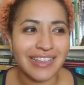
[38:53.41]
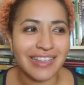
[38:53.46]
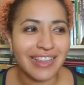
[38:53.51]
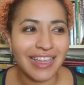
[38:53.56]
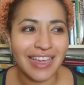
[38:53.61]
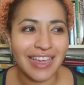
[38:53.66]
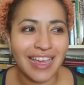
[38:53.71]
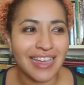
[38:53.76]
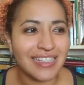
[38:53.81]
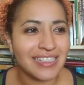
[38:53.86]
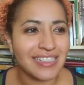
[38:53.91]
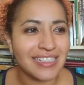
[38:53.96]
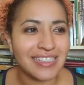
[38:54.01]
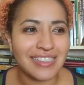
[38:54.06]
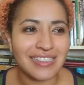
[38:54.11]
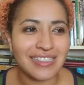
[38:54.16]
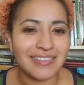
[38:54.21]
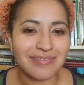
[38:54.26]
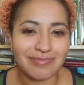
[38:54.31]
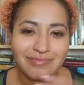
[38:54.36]
Like, I
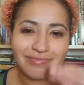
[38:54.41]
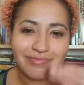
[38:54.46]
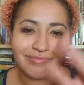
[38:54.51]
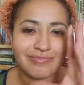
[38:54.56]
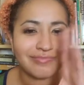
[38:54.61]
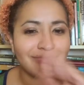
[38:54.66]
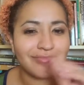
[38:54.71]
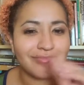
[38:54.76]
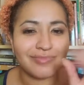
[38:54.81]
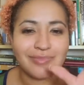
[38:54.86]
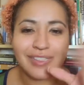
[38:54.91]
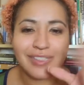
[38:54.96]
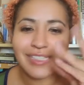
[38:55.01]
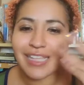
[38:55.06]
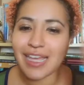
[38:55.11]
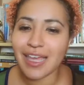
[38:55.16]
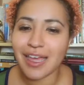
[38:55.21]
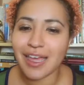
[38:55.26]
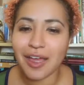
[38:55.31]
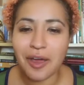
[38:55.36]
just, once
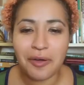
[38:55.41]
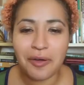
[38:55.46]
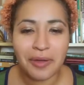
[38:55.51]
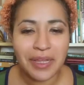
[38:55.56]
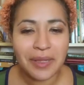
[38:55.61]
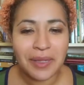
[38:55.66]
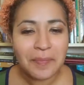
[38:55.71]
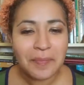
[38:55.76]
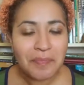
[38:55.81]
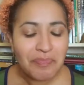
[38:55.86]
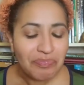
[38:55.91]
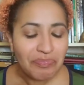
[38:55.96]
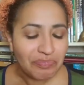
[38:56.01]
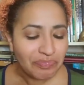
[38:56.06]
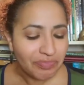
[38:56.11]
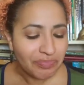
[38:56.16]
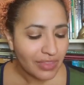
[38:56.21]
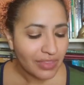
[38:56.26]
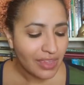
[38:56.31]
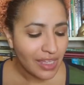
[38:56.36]
I get going.
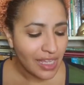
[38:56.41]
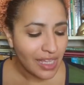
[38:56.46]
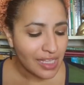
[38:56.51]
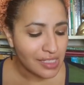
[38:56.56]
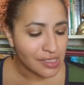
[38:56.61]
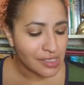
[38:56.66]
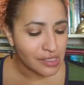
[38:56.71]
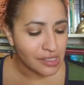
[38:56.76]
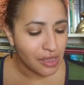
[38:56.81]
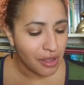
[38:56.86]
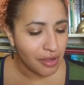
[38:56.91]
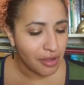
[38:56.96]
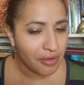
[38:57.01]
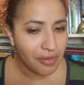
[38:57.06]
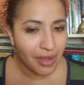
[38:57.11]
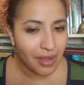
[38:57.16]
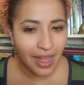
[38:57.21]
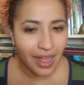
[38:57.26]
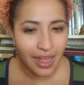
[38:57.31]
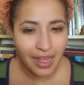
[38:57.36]

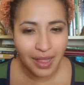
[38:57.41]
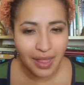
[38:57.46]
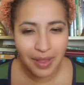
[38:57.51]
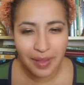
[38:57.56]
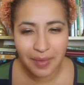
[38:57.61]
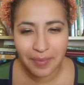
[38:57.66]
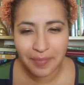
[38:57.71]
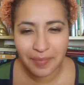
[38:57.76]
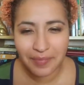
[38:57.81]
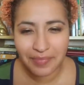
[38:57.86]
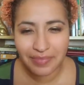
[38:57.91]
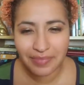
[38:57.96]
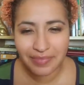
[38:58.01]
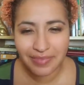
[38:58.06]
So, um,